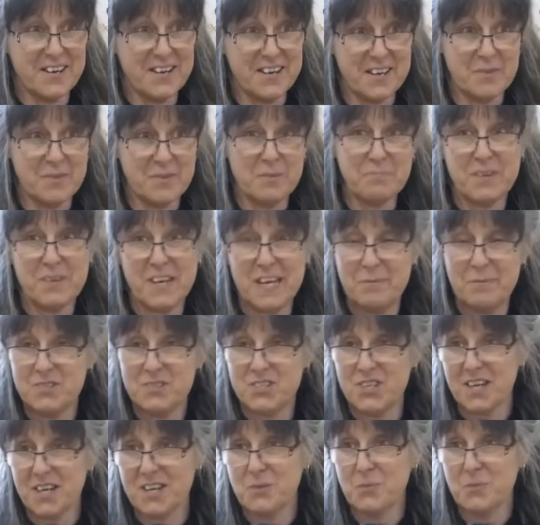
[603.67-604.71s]
hi, my name
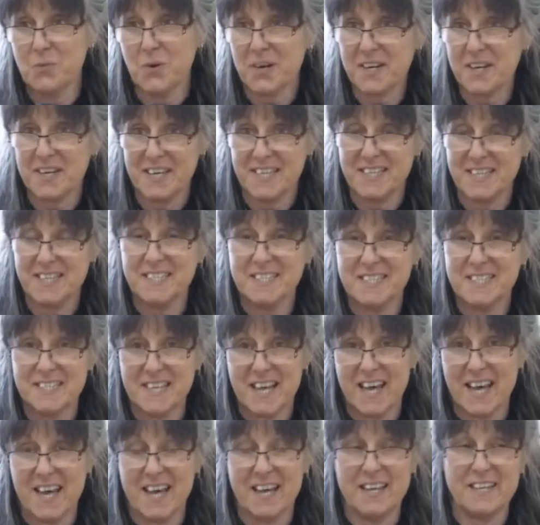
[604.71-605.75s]
is Jackie Watkins
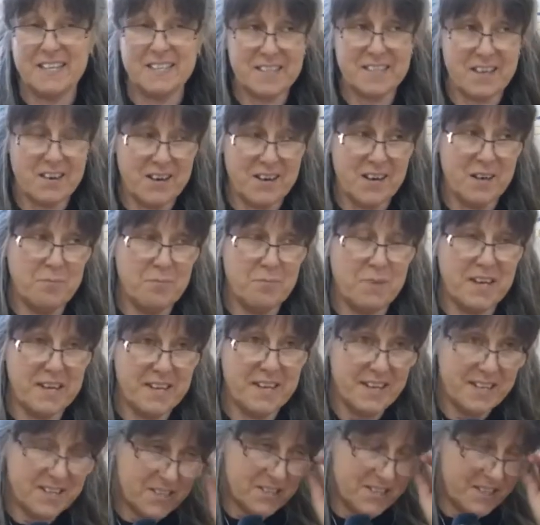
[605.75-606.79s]
and I
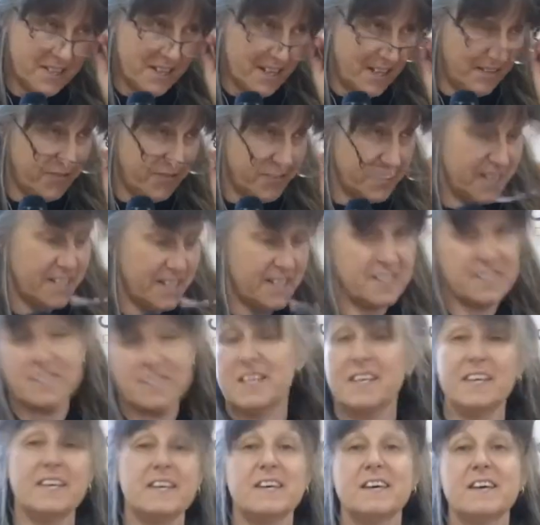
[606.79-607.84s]
manage the
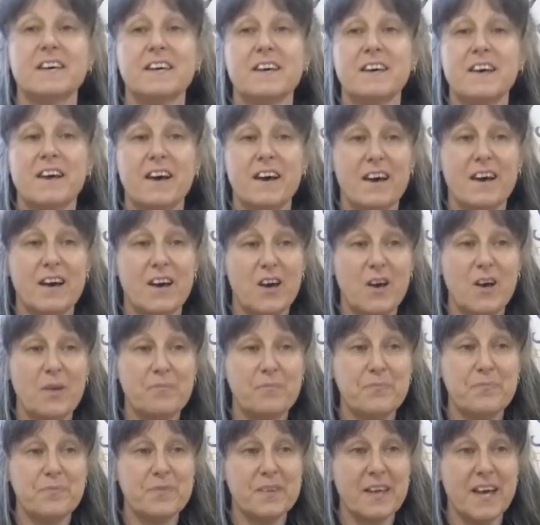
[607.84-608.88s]
facility
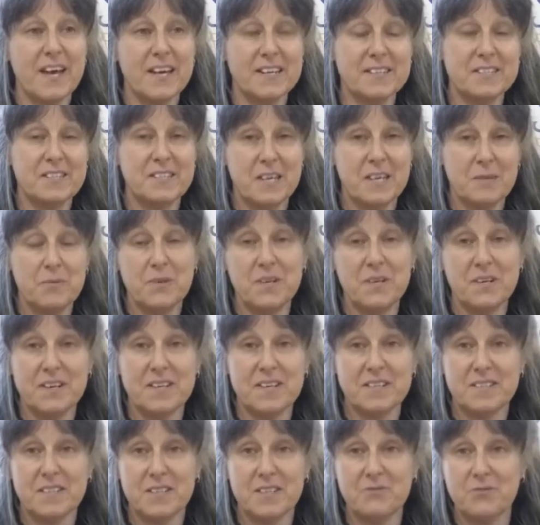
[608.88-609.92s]
at TM
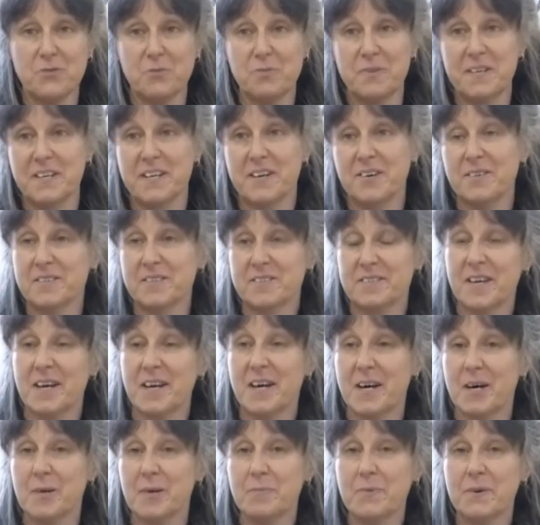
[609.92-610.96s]
United, formerly known as
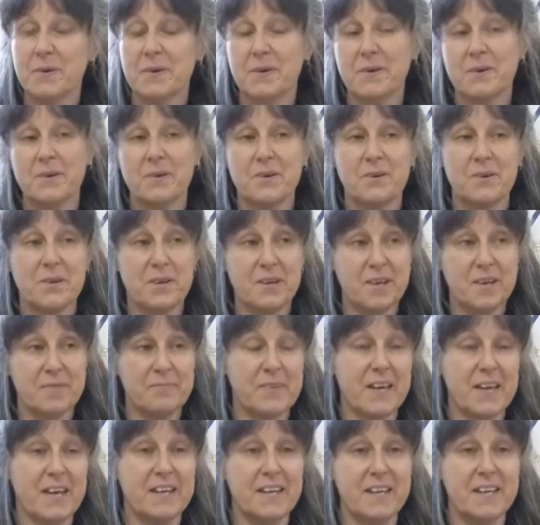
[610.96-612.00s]
the Hub,
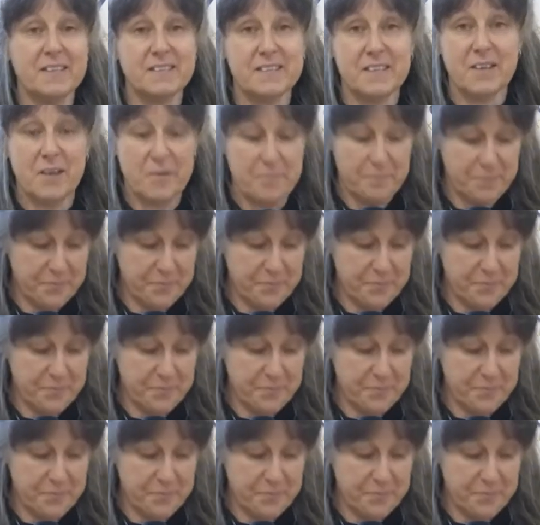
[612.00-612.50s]
and it is